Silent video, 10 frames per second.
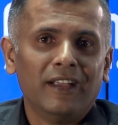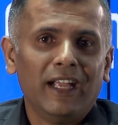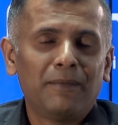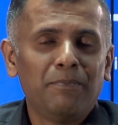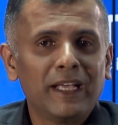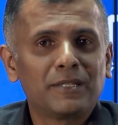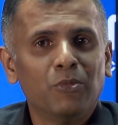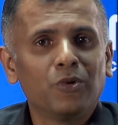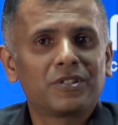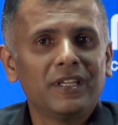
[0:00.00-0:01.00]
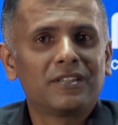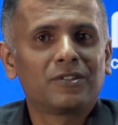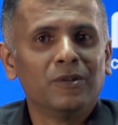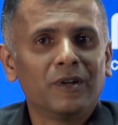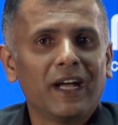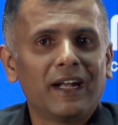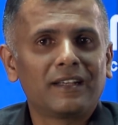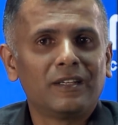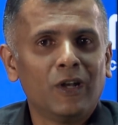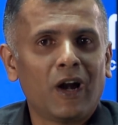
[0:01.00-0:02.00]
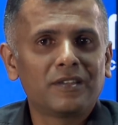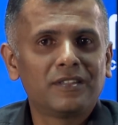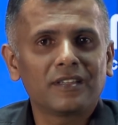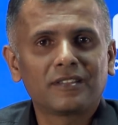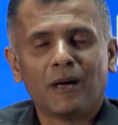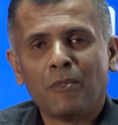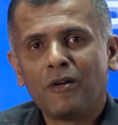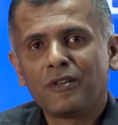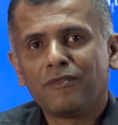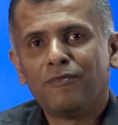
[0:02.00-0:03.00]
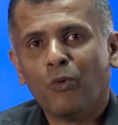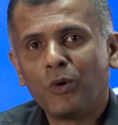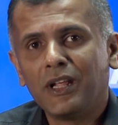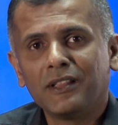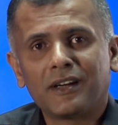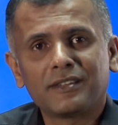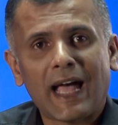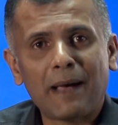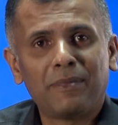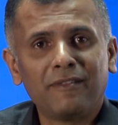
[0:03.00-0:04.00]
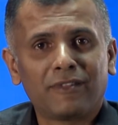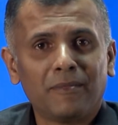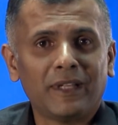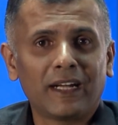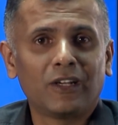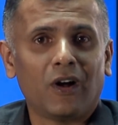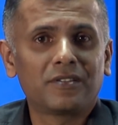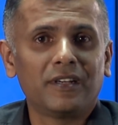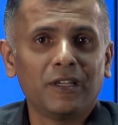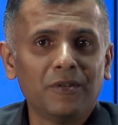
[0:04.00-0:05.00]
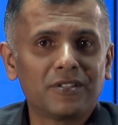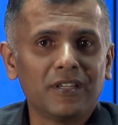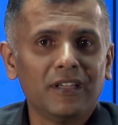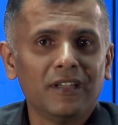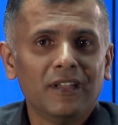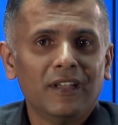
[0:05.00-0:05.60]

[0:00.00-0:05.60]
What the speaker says: it makes more sense to look at not just the amount of voting that has happened from that constituency.